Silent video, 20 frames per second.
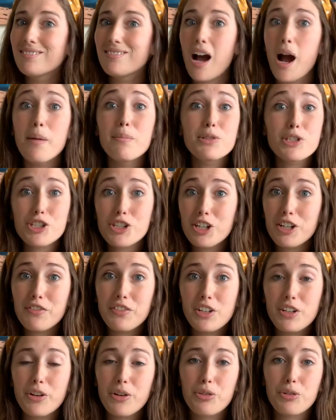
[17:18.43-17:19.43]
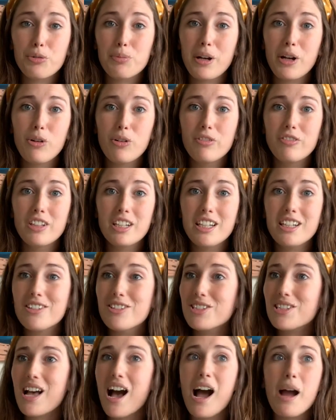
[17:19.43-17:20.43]
I'm sure if you go through my old
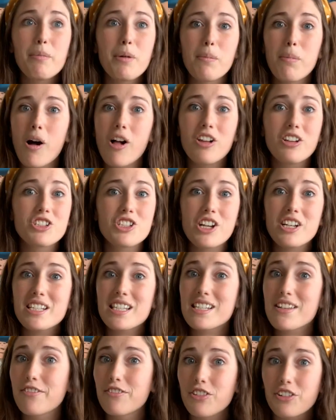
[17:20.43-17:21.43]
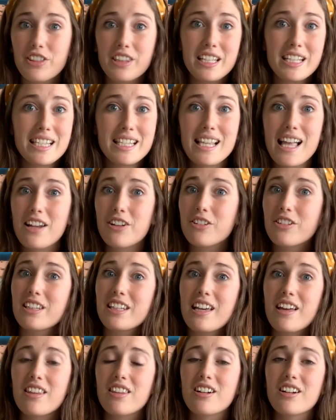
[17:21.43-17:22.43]
videos, I'm apologizing for this, that, or the
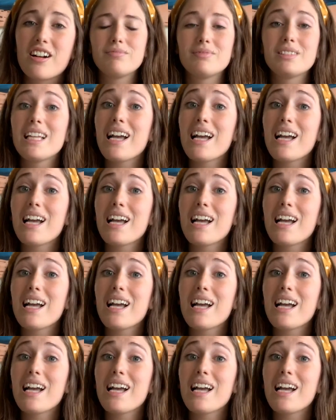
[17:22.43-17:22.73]
other.